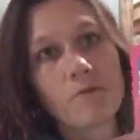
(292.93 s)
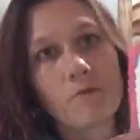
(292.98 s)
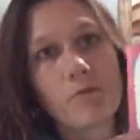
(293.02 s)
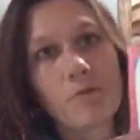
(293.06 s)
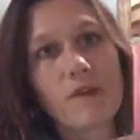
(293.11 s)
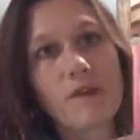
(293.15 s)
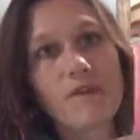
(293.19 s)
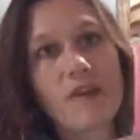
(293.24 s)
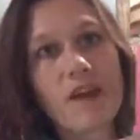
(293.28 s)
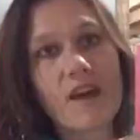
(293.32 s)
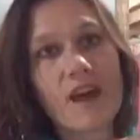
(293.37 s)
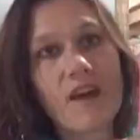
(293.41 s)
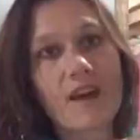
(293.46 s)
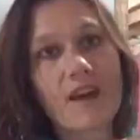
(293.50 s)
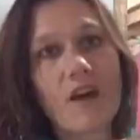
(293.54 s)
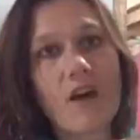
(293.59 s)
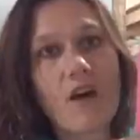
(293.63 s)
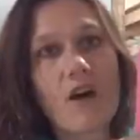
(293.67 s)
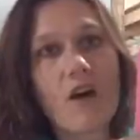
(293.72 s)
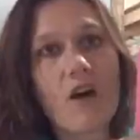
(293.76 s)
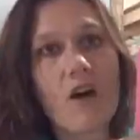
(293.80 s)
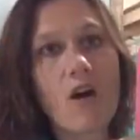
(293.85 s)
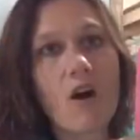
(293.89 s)
We've got
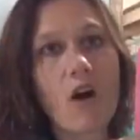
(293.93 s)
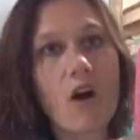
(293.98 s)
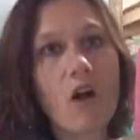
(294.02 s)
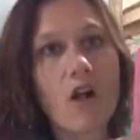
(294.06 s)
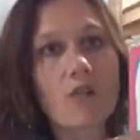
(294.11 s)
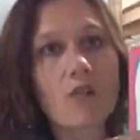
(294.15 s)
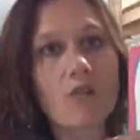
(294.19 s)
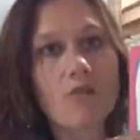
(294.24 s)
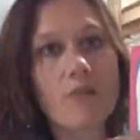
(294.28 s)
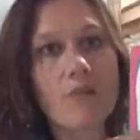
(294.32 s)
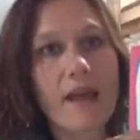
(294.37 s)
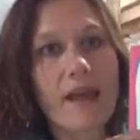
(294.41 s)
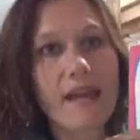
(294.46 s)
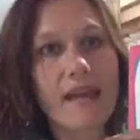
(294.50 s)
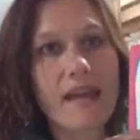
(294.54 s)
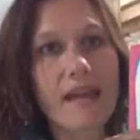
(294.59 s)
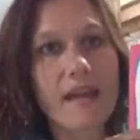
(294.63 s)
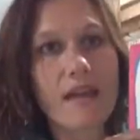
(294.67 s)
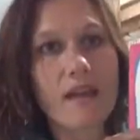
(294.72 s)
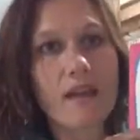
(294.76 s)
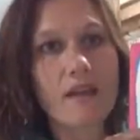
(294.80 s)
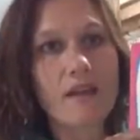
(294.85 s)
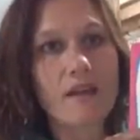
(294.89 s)

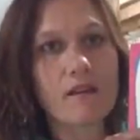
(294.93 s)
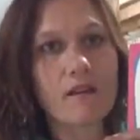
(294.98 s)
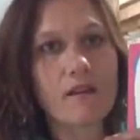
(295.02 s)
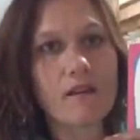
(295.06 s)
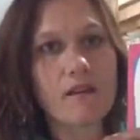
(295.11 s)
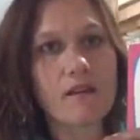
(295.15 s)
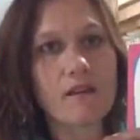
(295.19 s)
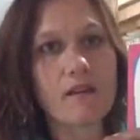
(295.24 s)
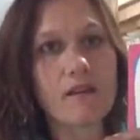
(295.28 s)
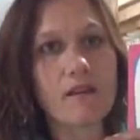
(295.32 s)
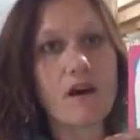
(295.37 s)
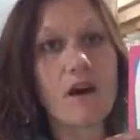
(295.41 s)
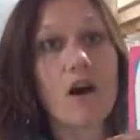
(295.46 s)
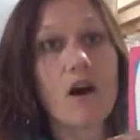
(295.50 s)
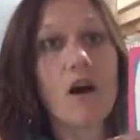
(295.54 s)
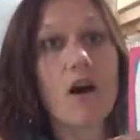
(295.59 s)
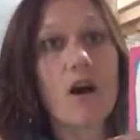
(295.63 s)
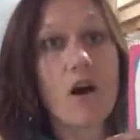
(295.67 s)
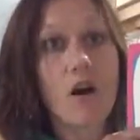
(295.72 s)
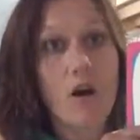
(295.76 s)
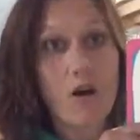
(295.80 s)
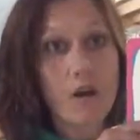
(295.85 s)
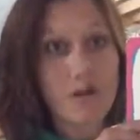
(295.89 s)
already,
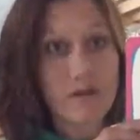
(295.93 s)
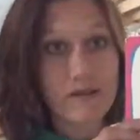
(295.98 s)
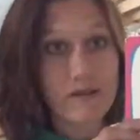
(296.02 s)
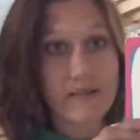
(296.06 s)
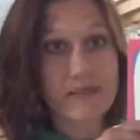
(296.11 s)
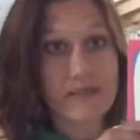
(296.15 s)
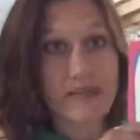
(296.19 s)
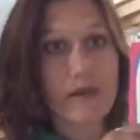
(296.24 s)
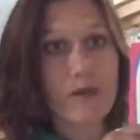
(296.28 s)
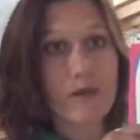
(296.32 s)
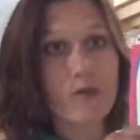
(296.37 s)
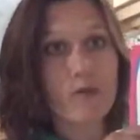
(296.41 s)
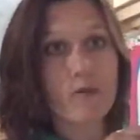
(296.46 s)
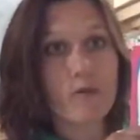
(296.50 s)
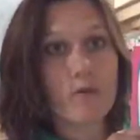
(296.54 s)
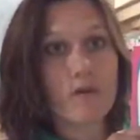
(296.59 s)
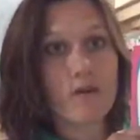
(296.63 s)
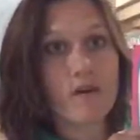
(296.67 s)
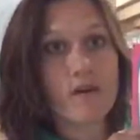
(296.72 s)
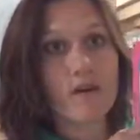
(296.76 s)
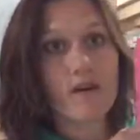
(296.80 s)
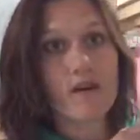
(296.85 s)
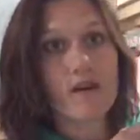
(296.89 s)
also,
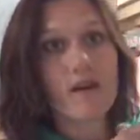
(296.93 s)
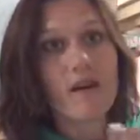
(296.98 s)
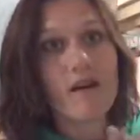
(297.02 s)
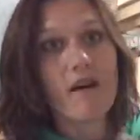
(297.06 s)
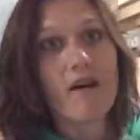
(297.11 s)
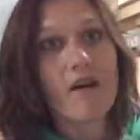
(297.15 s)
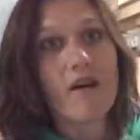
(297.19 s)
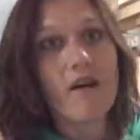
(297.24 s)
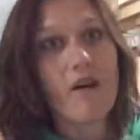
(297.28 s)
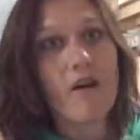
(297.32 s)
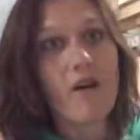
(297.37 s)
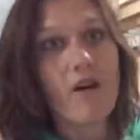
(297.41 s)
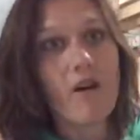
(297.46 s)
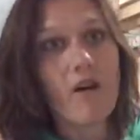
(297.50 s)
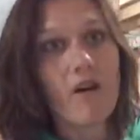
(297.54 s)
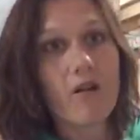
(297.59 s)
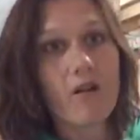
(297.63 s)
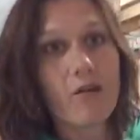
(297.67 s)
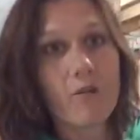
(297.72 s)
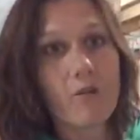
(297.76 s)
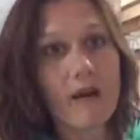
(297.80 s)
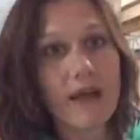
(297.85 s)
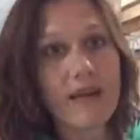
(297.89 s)

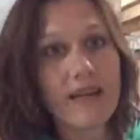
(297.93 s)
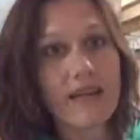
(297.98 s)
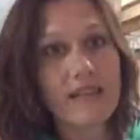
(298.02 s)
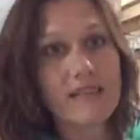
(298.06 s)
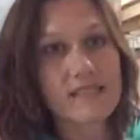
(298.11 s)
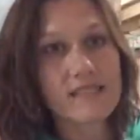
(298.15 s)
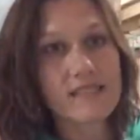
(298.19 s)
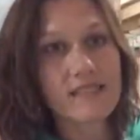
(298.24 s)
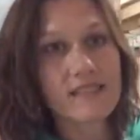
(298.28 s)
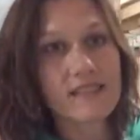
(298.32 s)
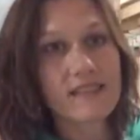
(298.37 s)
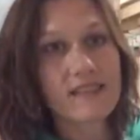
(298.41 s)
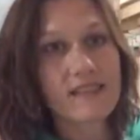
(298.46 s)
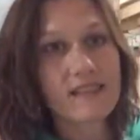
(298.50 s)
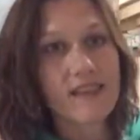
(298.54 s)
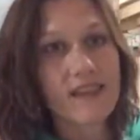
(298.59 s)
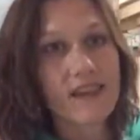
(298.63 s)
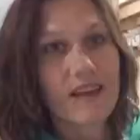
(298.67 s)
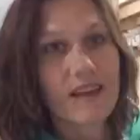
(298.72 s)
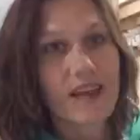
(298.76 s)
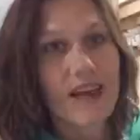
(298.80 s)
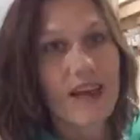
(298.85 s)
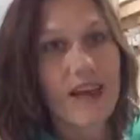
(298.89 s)
always,
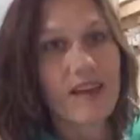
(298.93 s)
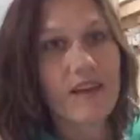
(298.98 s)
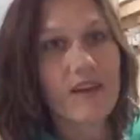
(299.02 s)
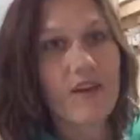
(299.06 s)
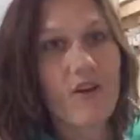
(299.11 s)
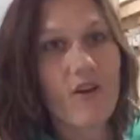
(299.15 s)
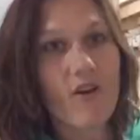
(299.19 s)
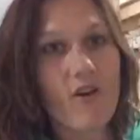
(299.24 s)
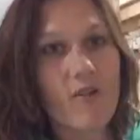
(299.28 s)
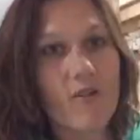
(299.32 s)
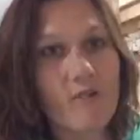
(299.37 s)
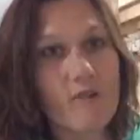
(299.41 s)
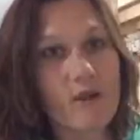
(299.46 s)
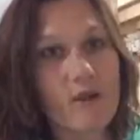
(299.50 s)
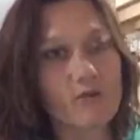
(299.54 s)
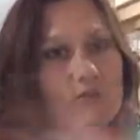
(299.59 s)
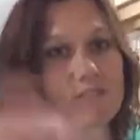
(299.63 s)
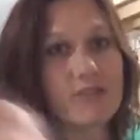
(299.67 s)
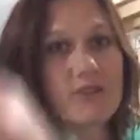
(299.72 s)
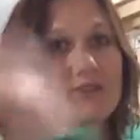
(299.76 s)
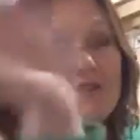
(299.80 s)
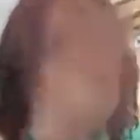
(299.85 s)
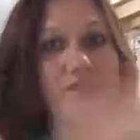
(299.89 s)
and
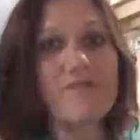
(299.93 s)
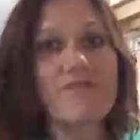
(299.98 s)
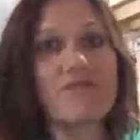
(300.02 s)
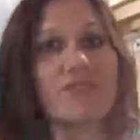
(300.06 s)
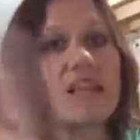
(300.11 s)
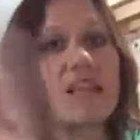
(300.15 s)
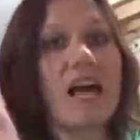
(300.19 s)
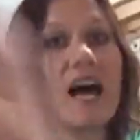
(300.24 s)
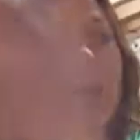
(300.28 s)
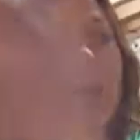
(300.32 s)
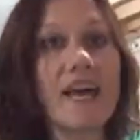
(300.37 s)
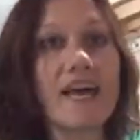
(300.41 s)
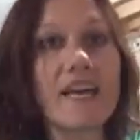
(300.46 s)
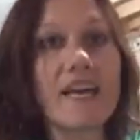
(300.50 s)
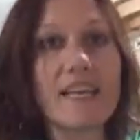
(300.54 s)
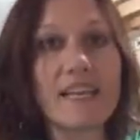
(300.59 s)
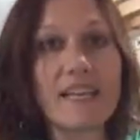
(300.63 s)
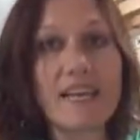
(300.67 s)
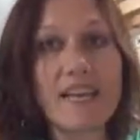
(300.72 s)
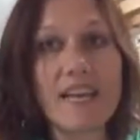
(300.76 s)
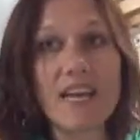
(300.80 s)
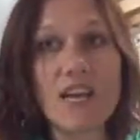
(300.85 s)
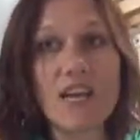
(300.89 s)
almost. There's a fly
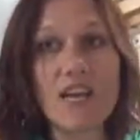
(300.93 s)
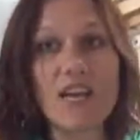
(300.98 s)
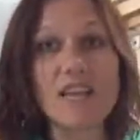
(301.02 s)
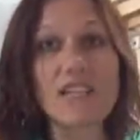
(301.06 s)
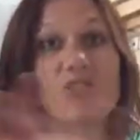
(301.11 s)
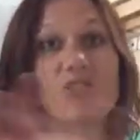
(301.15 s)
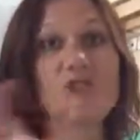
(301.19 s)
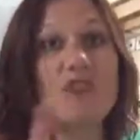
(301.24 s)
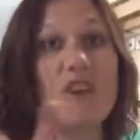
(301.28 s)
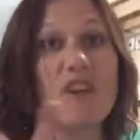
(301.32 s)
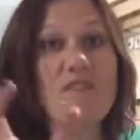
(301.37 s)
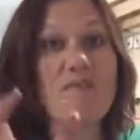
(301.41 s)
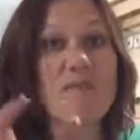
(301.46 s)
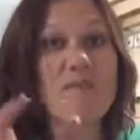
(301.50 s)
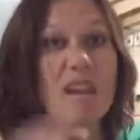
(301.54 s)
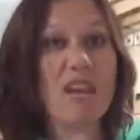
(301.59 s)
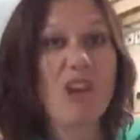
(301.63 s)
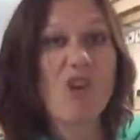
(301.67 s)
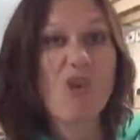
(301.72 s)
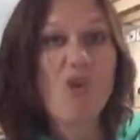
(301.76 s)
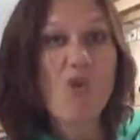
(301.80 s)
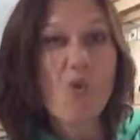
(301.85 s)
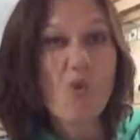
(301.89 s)
in here and it's driving
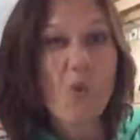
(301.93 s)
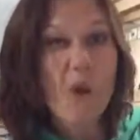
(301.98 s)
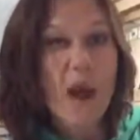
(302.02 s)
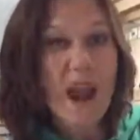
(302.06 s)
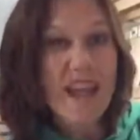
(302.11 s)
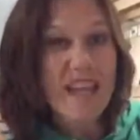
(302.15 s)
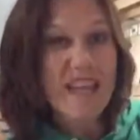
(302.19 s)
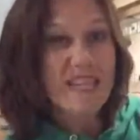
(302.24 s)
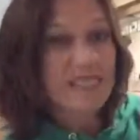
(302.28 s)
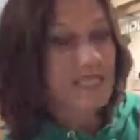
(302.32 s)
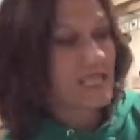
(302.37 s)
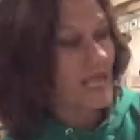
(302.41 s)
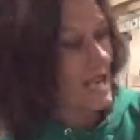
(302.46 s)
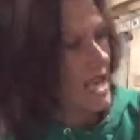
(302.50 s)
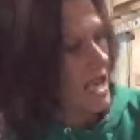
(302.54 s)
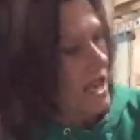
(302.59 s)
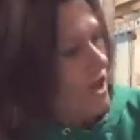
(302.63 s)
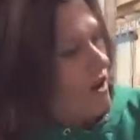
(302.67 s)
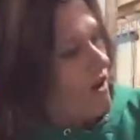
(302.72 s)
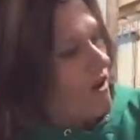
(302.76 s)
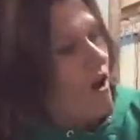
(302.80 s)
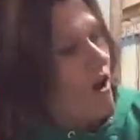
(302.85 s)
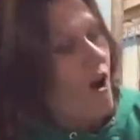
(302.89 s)
me crazy.
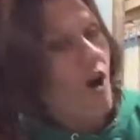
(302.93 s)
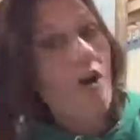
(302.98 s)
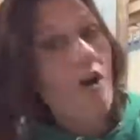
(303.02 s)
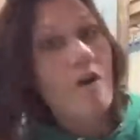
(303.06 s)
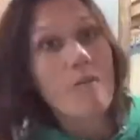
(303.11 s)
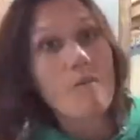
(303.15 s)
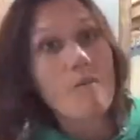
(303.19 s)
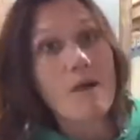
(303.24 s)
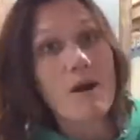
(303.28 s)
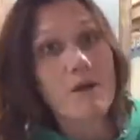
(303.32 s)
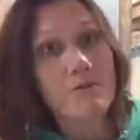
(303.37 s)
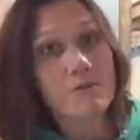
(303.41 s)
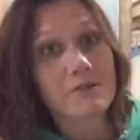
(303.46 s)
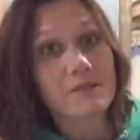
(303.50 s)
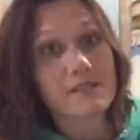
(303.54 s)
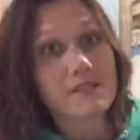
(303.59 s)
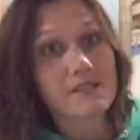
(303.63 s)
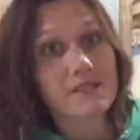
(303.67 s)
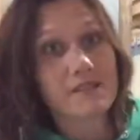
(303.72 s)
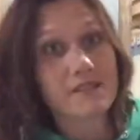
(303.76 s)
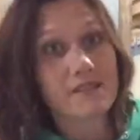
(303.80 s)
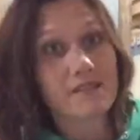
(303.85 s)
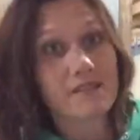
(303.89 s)

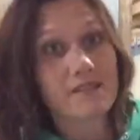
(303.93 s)
Almost.